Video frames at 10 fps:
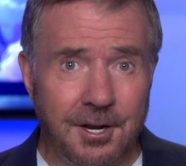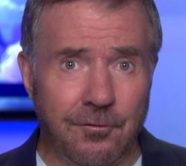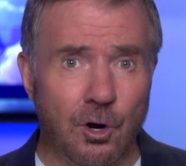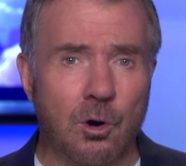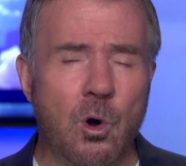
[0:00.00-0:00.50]

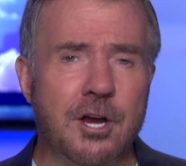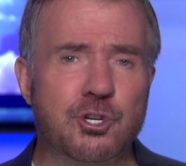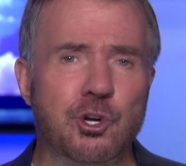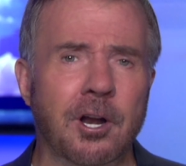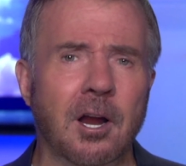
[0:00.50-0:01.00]
If you're
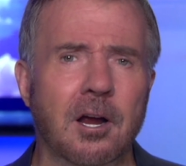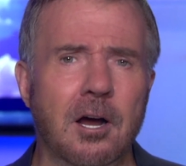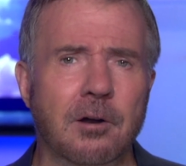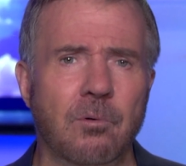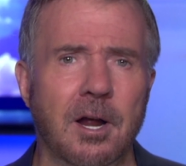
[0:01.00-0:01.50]
questioning
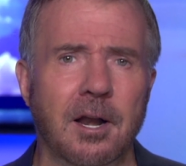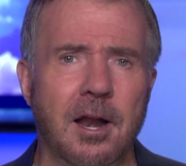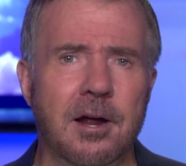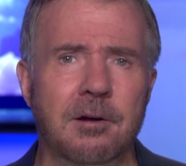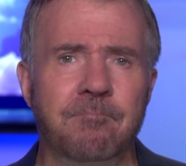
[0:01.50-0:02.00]
God right
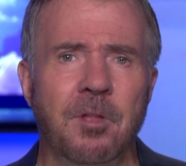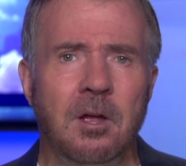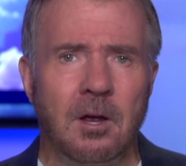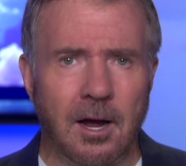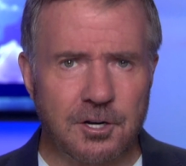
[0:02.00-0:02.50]
now,
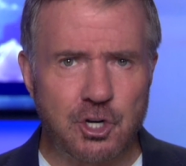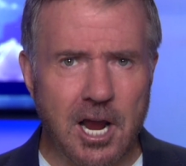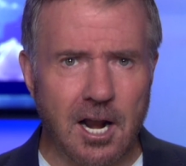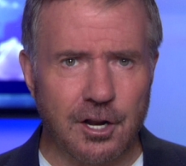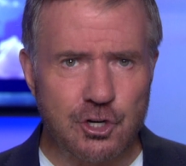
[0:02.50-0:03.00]
I
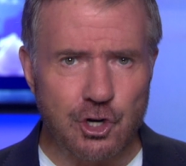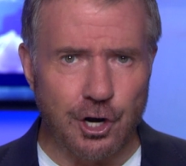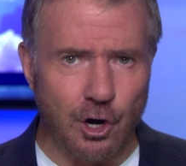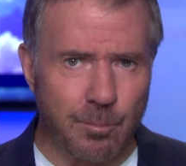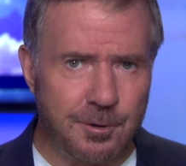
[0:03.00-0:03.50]
challenge you
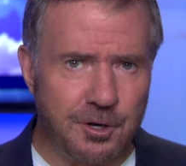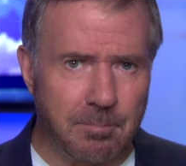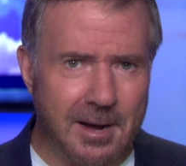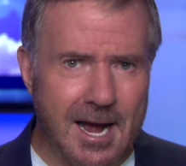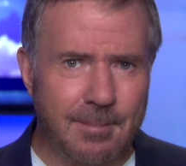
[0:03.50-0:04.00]
to open your
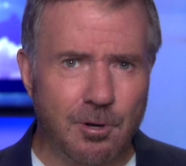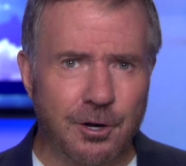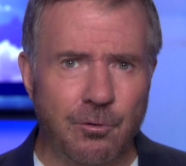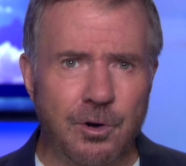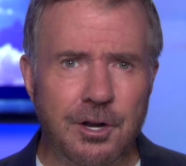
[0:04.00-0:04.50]
Bible
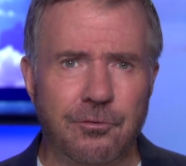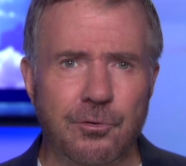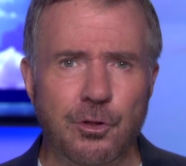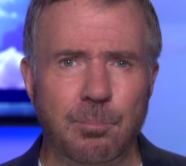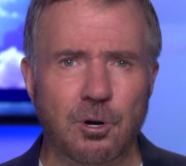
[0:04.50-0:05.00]
and read
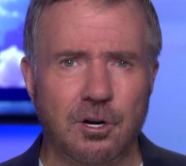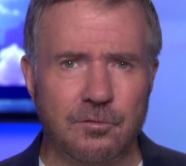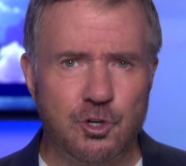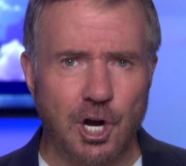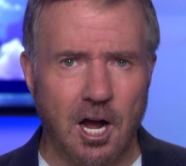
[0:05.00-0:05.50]
through the book
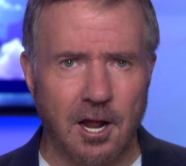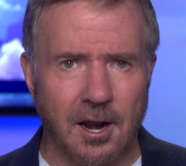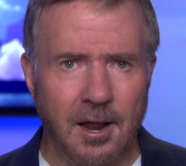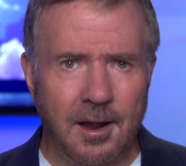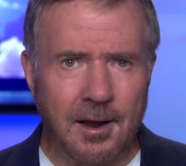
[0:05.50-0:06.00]
of John.
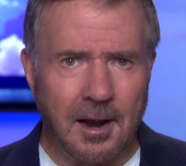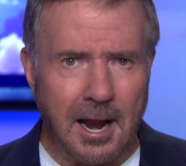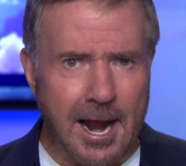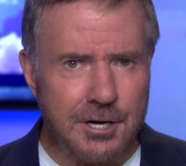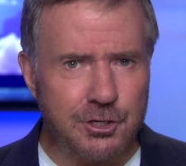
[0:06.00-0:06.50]

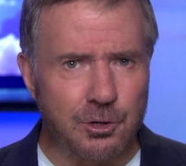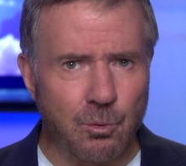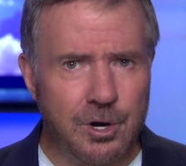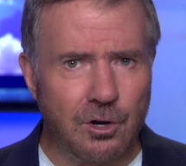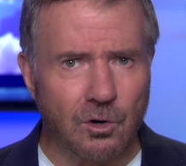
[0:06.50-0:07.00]
Ask the
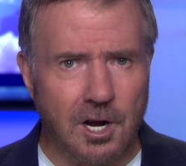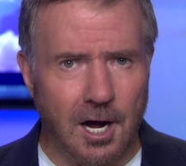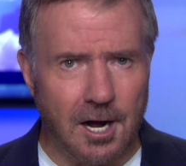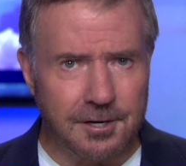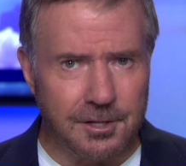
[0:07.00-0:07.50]
real
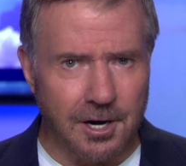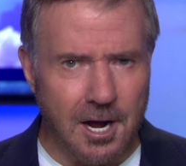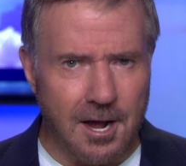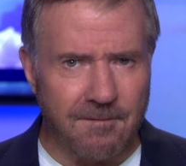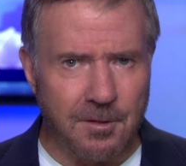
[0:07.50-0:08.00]
God, the
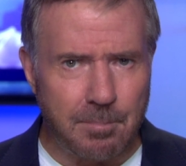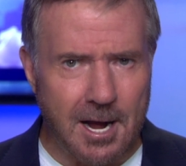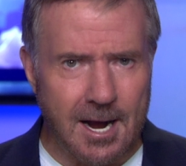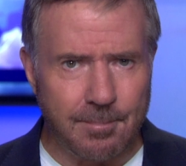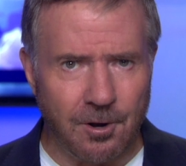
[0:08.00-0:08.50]
God of the
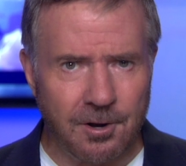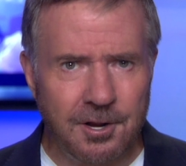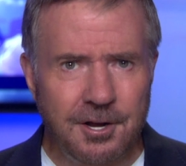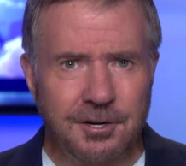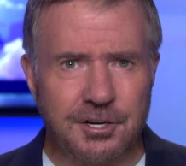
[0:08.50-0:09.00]
Bible,
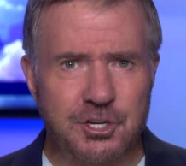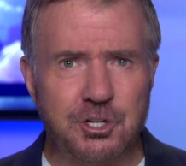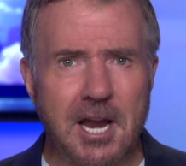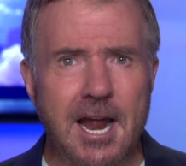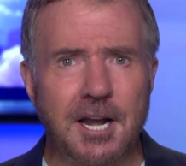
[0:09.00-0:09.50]
to
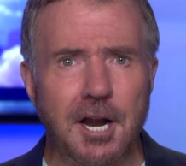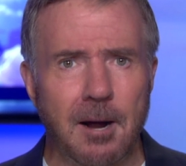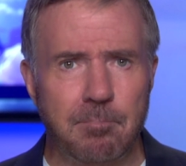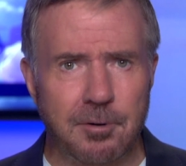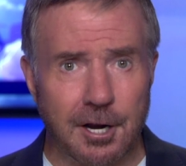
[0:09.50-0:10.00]
stand
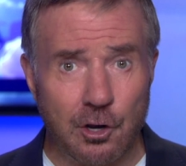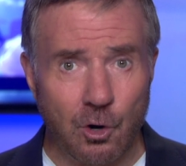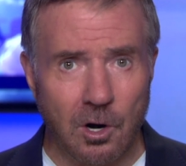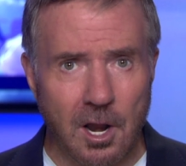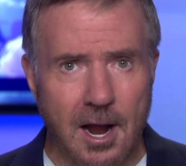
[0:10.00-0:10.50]
up in
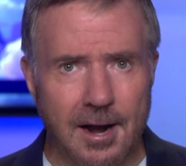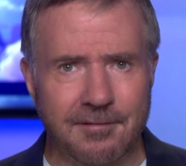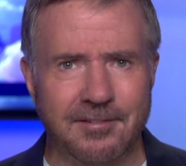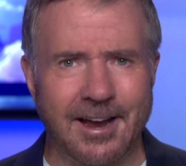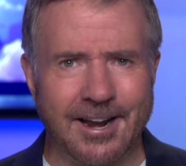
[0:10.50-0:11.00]
your
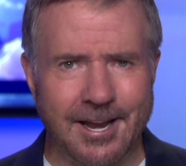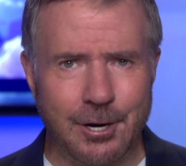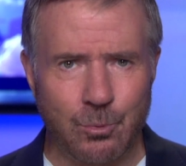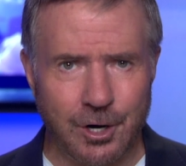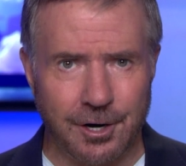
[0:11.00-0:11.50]
life, and He
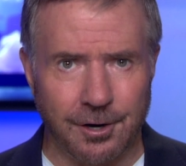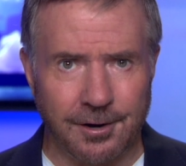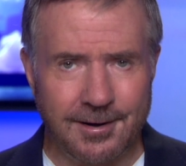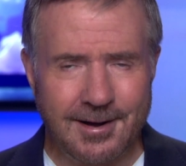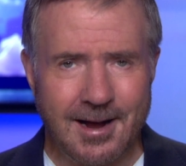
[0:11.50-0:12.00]
will.
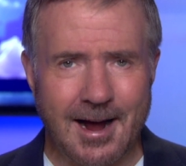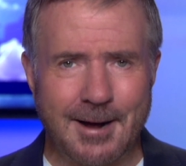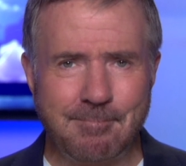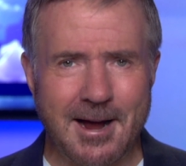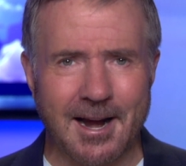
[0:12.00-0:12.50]

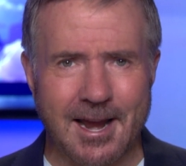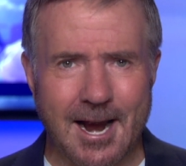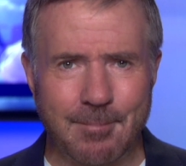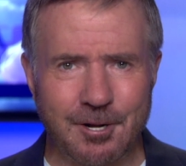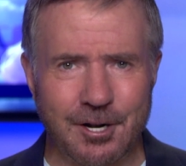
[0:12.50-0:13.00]
I'm Mac
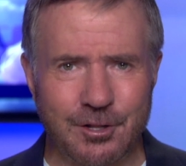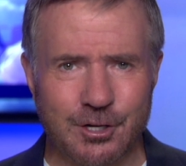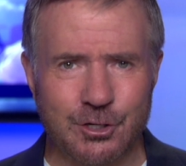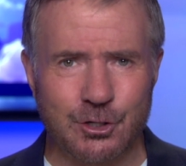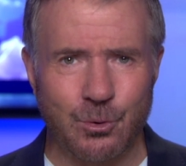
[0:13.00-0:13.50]
Hammond, and
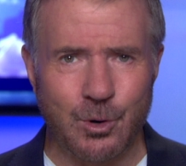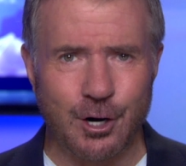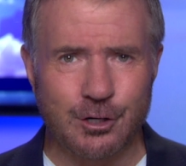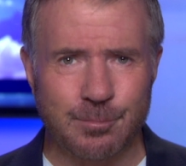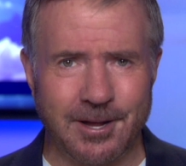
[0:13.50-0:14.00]
this is the
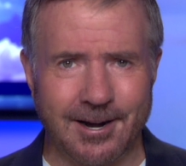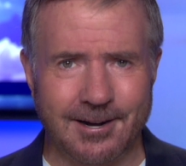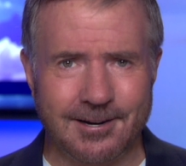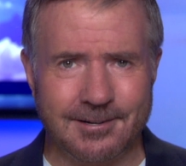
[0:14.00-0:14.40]
Winner's Minute.